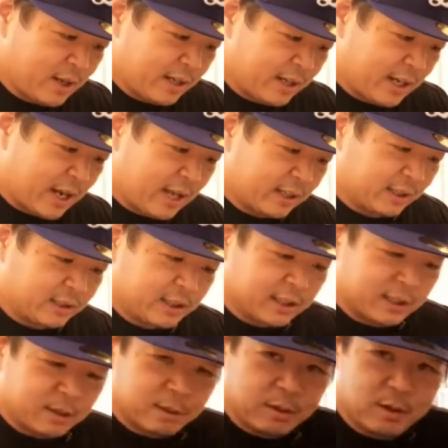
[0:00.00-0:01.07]
Yeah, look
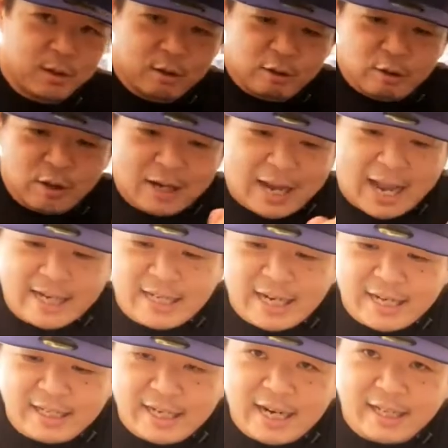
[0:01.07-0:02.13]
at them.
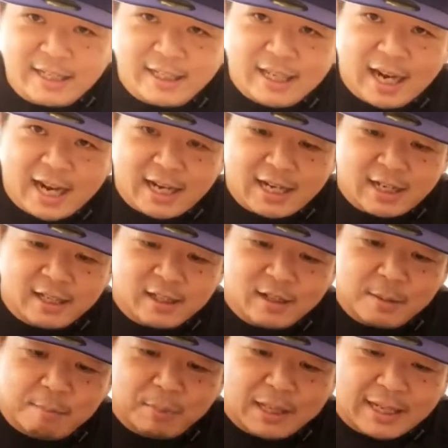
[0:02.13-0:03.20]
It's hot under
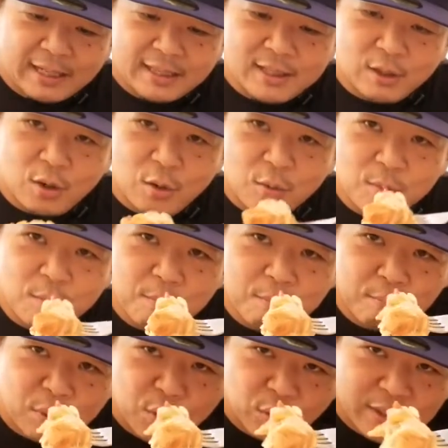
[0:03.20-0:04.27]
the plate. So,
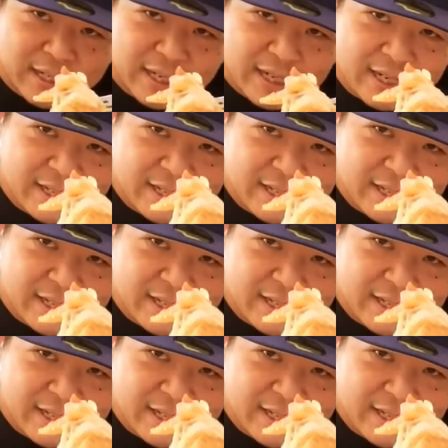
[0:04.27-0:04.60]
okay,